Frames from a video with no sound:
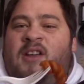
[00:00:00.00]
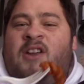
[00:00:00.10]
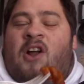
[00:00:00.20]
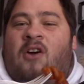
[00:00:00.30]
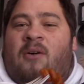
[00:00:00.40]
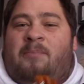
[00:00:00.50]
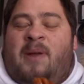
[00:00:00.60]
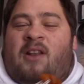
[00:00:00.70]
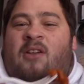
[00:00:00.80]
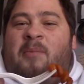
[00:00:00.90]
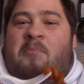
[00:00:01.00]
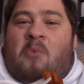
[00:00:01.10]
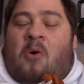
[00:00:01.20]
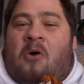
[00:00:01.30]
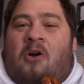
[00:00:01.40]
you know, be a little bit
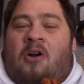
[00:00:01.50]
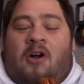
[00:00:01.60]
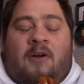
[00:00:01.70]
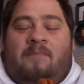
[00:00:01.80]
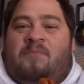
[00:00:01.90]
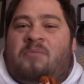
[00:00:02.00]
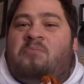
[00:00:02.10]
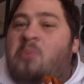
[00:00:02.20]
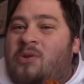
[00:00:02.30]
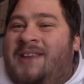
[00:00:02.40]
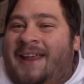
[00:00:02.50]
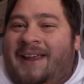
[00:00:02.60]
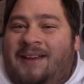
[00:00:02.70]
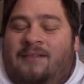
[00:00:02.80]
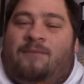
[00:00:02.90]
more
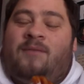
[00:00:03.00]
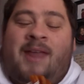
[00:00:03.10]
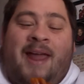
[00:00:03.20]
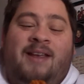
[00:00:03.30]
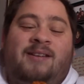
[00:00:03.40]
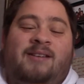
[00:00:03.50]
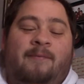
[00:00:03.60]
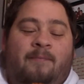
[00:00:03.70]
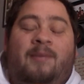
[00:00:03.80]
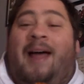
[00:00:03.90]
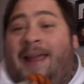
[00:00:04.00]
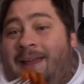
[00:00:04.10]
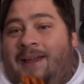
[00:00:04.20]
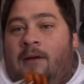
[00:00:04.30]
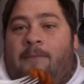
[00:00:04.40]
poutine
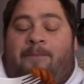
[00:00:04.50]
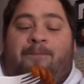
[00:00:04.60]
taste-like.